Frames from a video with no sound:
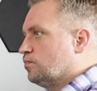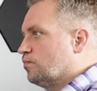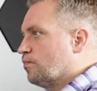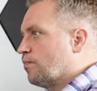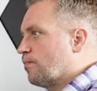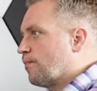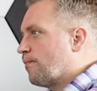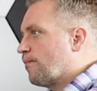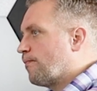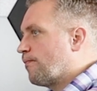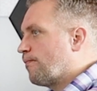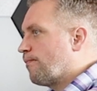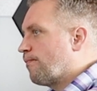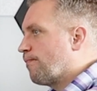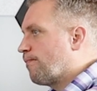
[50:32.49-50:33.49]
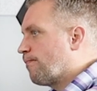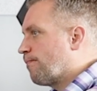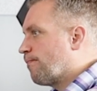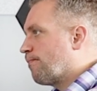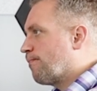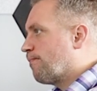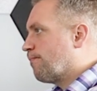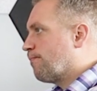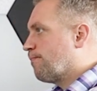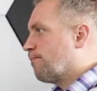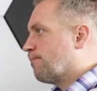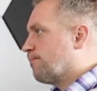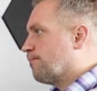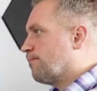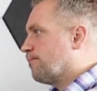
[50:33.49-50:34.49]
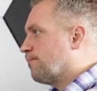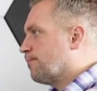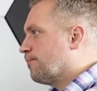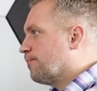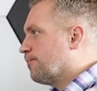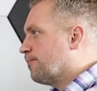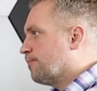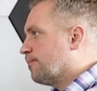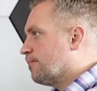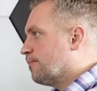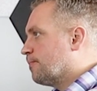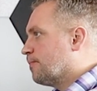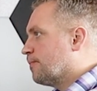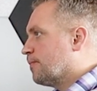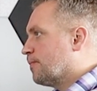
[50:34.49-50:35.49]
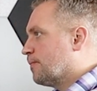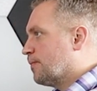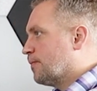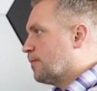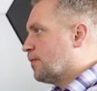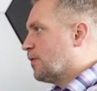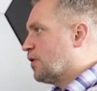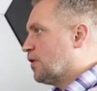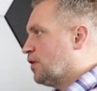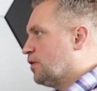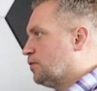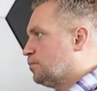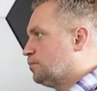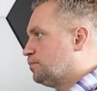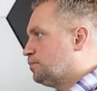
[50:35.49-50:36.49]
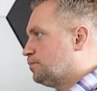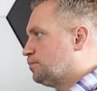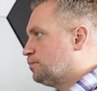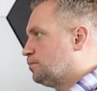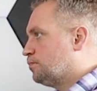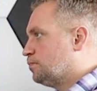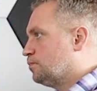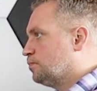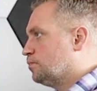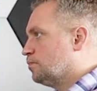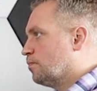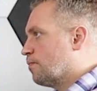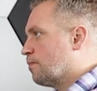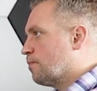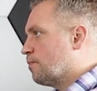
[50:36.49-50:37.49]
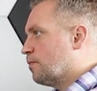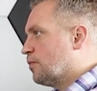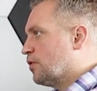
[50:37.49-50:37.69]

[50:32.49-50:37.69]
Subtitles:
This person isn't speaking.